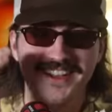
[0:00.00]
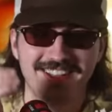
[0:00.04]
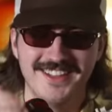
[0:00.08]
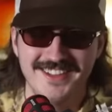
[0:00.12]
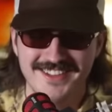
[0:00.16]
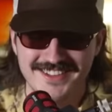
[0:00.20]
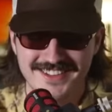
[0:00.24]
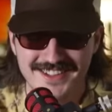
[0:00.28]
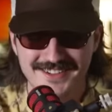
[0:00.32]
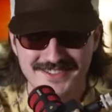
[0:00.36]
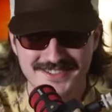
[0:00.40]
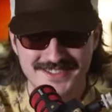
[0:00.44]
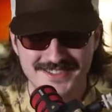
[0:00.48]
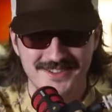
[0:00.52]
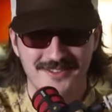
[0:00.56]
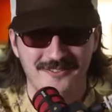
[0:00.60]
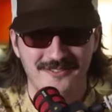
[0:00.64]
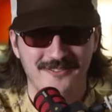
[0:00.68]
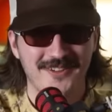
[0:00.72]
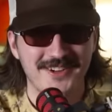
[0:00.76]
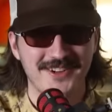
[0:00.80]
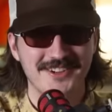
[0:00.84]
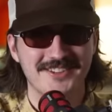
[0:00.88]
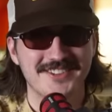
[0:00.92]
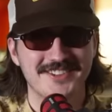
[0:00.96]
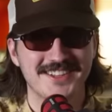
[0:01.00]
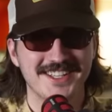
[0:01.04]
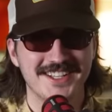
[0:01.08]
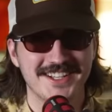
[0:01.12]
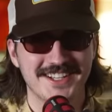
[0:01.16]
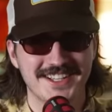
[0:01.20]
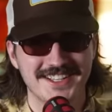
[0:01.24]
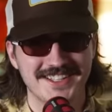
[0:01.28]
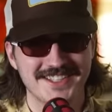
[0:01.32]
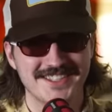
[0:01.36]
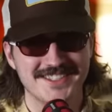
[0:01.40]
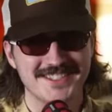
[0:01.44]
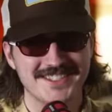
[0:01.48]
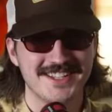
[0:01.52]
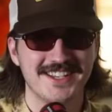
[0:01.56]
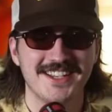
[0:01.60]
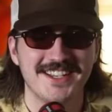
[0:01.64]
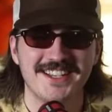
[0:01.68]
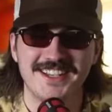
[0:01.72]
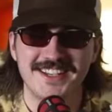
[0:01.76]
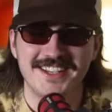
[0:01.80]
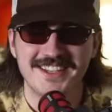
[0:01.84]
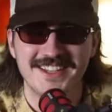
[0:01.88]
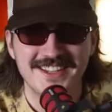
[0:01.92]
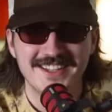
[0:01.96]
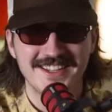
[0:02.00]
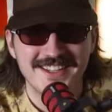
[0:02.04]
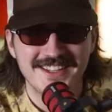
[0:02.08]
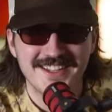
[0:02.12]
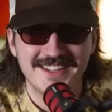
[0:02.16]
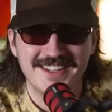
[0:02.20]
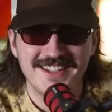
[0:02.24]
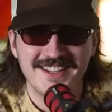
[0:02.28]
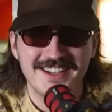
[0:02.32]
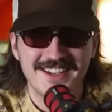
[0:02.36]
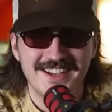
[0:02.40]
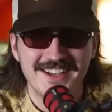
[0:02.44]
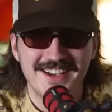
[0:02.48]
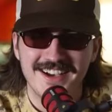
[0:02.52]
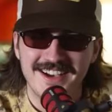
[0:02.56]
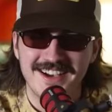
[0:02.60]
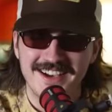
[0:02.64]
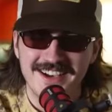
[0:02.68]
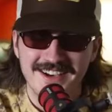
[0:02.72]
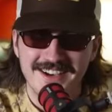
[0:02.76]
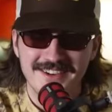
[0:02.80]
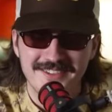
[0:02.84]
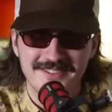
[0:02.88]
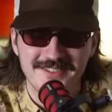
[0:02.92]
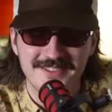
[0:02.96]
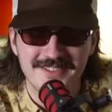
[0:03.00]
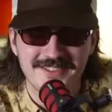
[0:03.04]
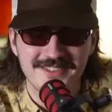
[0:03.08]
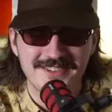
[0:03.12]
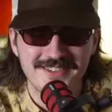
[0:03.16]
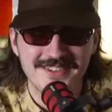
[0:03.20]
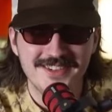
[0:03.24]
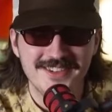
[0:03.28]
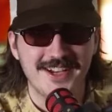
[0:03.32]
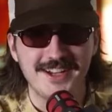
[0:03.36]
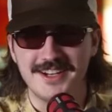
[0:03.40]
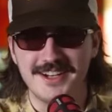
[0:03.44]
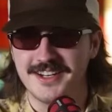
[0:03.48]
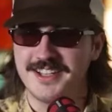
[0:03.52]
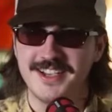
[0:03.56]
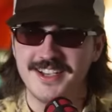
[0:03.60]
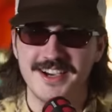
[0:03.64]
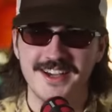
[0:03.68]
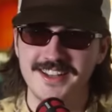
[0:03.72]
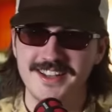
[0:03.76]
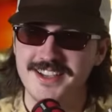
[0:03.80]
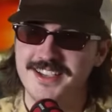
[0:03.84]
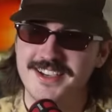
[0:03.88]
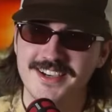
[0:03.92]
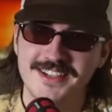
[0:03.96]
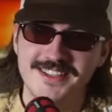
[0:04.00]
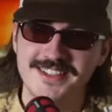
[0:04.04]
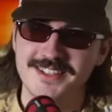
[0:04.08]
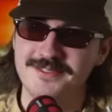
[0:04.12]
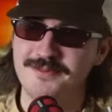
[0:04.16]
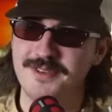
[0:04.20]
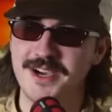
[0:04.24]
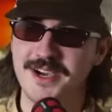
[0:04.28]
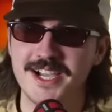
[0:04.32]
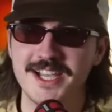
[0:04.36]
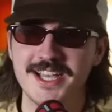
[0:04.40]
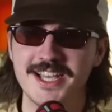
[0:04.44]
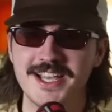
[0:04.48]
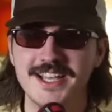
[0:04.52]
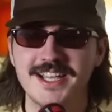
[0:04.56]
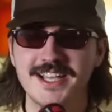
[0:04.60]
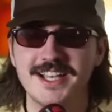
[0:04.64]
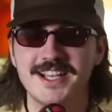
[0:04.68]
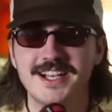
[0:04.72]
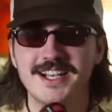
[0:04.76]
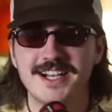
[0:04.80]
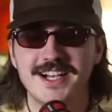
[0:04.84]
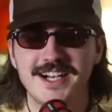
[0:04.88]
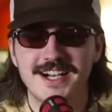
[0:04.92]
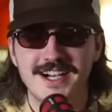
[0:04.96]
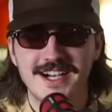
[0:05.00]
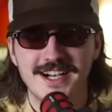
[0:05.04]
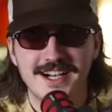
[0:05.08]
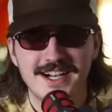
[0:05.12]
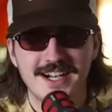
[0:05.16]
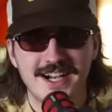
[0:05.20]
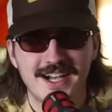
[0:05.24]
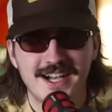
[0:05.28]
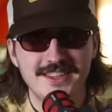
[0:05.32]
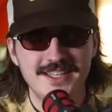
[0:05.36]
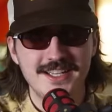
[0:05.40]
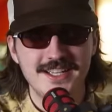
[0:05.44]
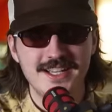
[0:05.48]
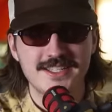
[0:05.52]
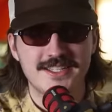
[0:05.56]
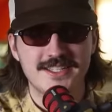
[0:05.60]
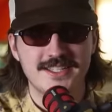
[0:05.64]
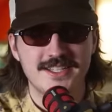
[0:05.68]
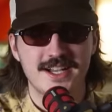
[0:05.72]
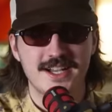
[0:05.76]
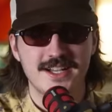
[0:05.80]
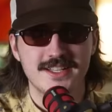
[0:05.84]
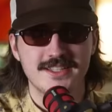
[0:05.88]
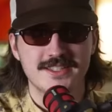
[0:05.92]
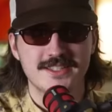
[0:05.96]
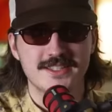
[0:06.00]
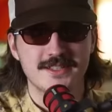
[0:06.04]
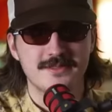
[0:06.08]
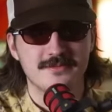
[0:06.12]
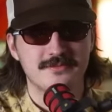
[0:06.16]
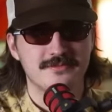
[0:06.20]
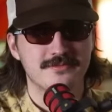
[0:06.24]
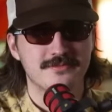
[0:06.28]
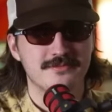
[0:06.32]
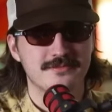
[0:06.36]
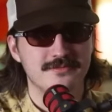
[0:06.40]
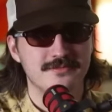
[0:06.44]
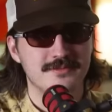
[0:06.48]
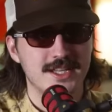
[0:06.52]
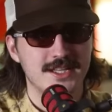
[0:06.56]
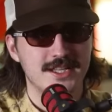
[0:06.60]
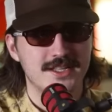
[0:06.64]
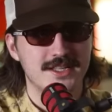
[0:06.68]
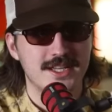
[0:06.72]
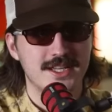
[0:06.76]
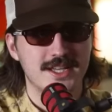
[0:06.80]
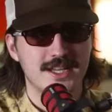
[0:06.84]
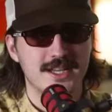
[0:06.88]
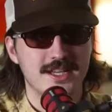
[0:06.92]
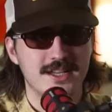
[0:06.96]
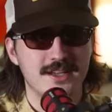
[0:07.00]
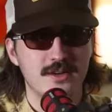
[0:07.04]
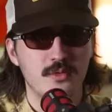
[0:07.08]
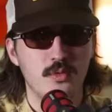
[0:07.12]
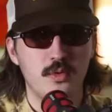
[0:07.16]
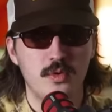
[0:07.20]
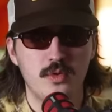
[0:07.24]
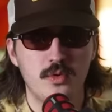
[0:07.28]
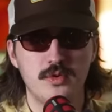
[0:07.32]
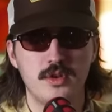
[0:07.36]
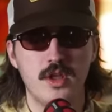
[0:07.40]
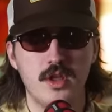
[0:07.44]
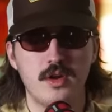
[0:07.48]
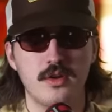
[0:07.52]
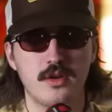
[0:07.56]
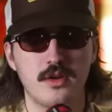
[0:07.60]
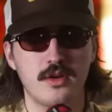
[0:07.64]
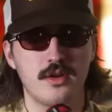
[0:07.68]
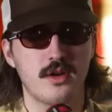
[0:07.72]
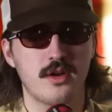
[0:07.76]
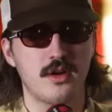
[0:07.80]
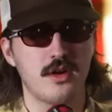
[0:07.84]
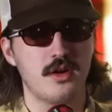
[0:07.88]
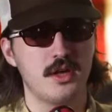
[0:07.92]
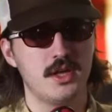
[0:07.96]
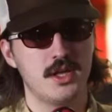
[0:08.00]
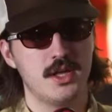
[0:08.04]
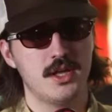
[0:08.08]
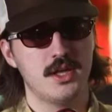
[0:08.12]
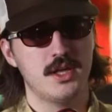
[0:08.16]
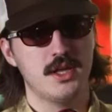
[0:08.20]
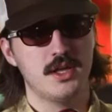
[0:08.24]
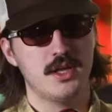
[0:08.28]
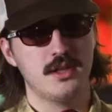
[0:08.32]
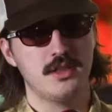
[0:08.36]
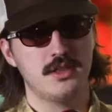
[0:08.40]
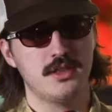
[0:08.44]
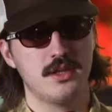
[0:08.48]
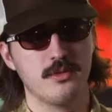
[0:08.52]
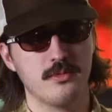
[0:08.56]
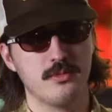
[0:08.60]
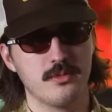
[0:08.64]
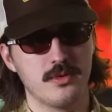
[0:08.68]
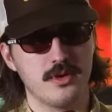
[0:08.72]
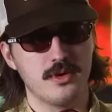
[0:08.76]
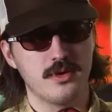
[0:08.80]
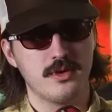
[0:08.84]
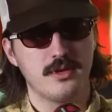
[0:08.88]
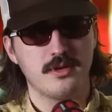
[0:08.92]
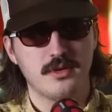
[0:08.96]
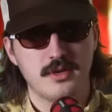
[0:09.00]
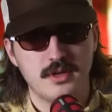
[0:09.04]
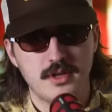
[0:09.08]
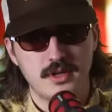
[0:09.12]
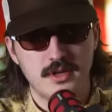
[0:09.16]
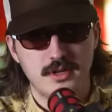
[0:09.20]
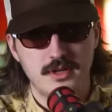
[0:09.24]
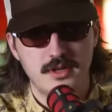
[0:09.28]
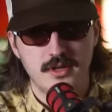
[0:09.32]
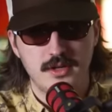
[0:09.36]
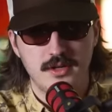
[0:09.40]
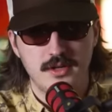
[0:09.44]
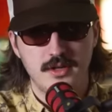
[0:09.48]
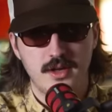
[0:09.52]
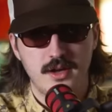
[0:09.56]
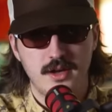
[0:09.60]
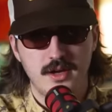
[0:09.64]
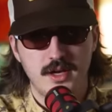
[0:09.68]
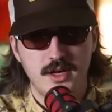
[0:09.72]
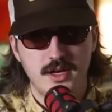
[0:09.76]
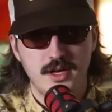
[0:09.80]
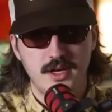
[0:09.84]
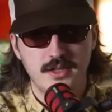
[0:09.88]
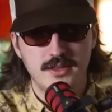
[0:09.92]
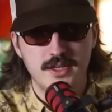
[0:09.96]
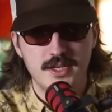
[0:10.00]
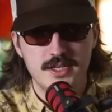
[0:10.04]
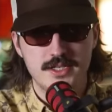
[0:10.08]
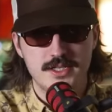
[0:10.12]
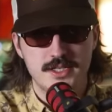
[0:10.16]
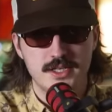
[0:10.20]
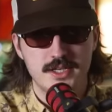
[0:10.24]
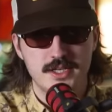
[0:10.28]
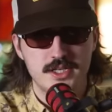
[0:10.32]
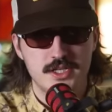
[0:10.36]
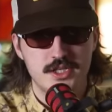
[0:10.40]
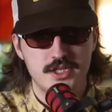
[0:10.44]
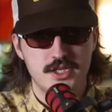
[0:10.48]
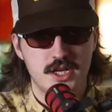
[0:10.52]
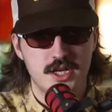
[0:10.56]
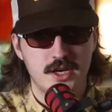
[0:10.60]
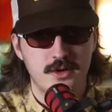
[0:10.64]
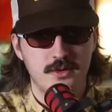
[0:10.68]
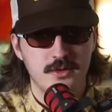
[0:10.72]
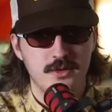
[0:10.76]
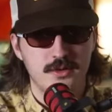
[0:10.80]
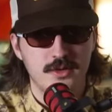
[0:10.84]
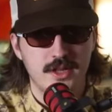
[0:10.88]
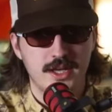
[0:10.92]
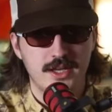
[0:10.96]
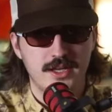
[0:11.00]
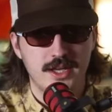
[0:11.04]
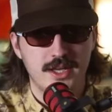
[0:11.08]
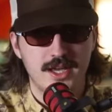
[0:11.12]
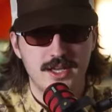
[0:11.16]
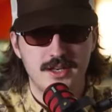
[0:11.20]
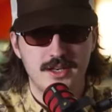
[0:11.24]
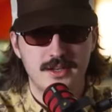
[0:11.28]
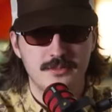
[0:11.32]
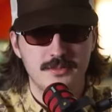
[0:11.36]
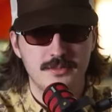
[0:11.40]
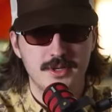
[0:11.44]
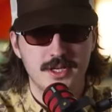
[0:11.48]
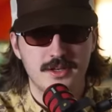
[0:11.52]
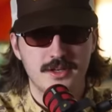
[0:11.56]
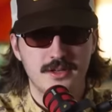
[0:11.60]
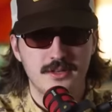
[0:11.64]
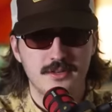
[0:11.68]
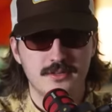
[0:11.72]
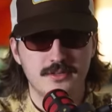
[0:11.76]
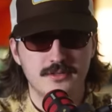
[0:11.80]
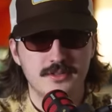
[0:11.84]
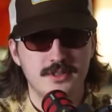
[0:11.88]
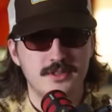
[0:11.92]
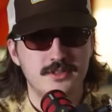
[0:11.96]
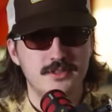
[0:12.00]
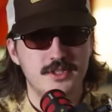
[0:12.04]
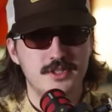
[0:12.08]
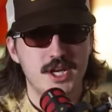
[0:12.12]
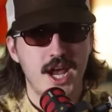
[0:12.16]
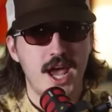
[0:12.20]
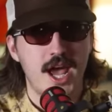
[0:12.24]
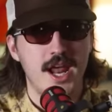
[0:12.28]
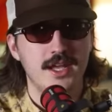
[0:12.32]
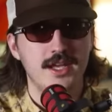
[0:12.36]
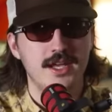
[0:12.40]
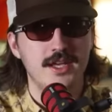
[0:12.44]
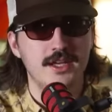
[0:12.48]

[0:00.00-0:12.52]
That was the worst thing I could say. Um, cut it, cut it, cut the fuck. Uh, I think I signed some NDA. well, no, no, no, no. There, I think I signed a general like, "Hey, don't be all chatty."